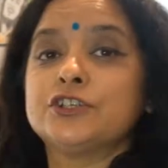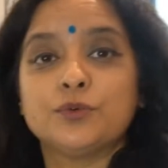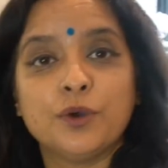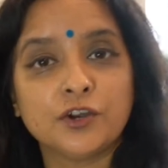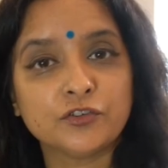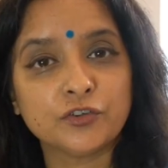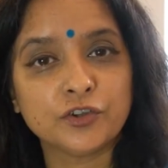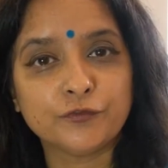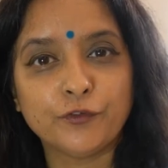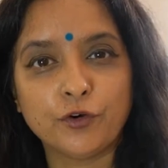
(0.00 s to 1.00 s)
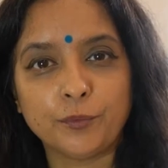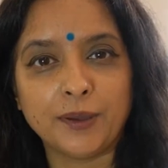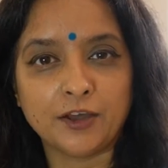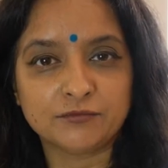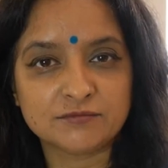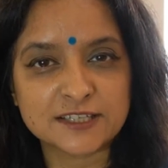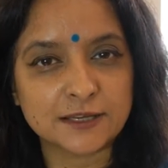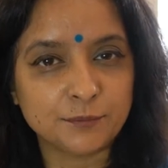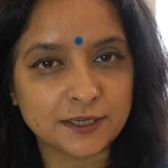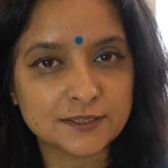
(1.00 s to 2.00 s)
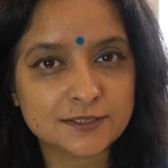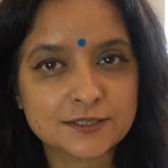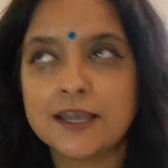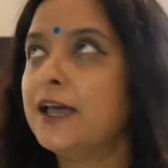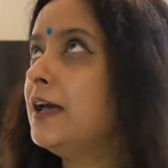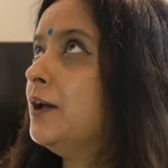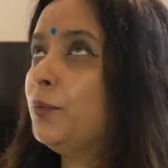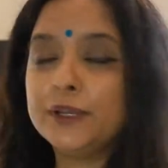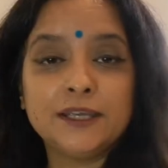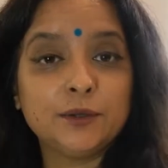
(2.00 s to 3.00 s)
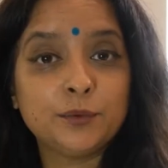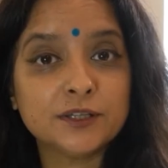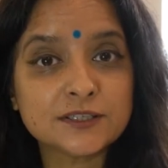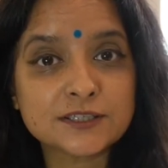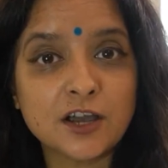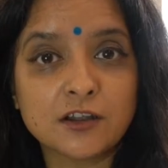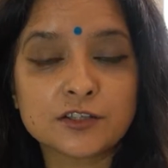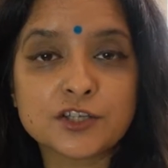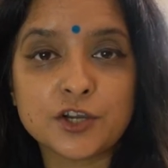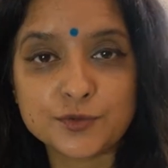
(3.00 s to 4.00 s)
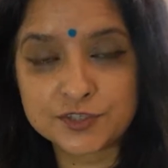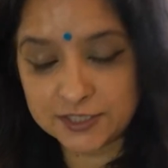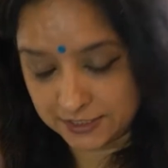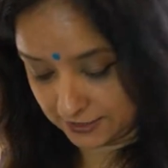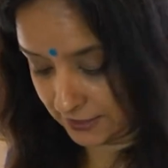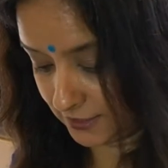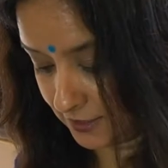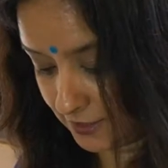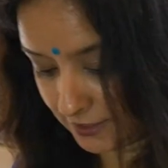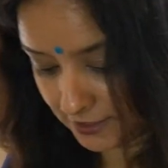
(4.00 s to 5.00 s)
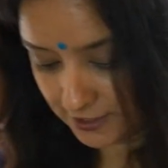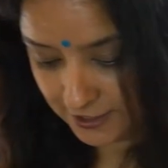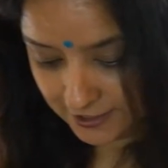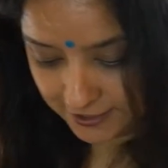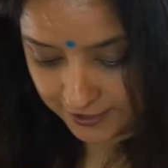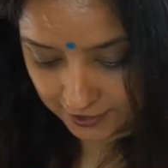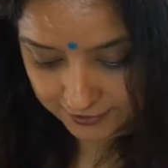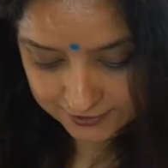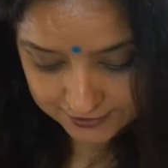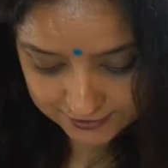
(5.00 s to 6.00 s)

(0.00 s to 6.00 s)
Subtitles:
200 for about 10 minutes. We will start toasting the nuts and